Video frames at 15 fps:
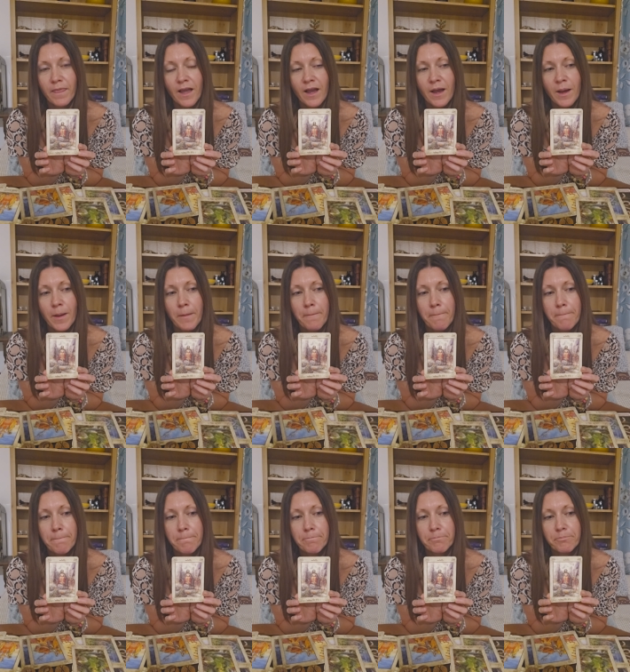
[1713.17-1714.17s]

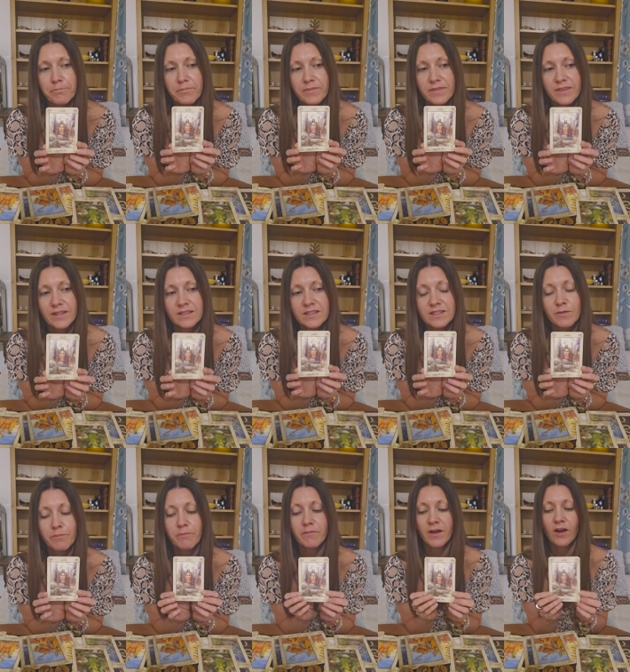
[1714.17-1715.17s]
Um, this is
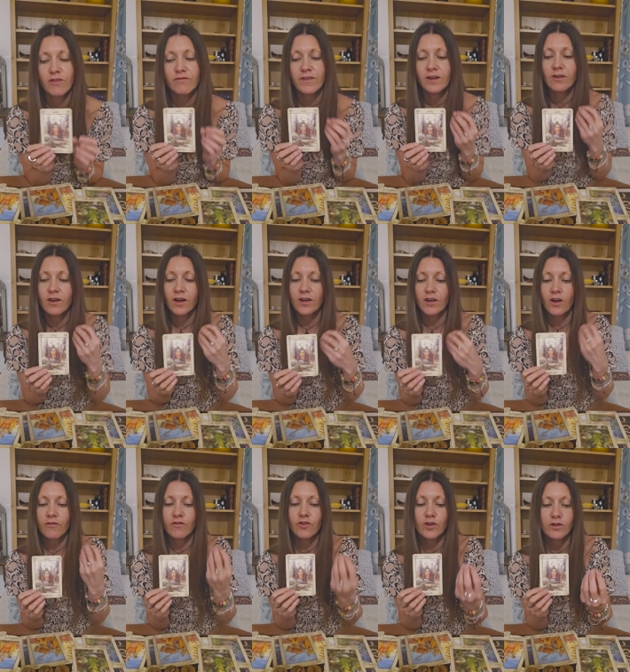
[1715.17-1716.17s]
a, I feel
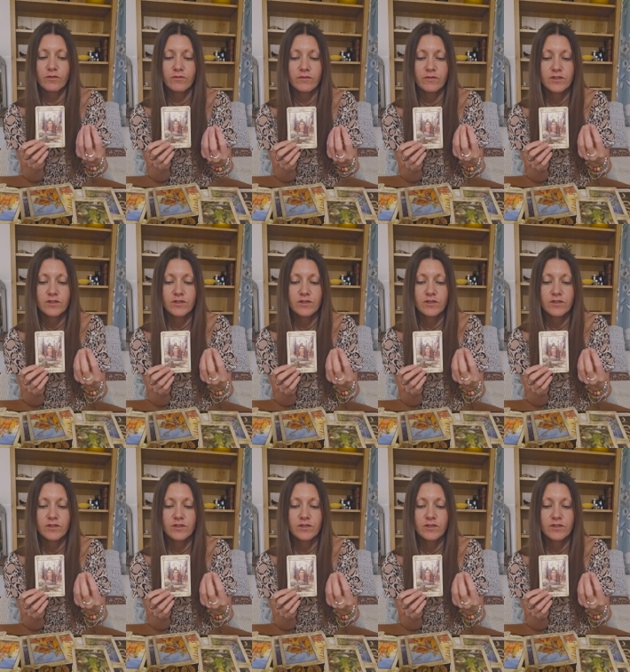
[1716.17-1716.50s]
like I've got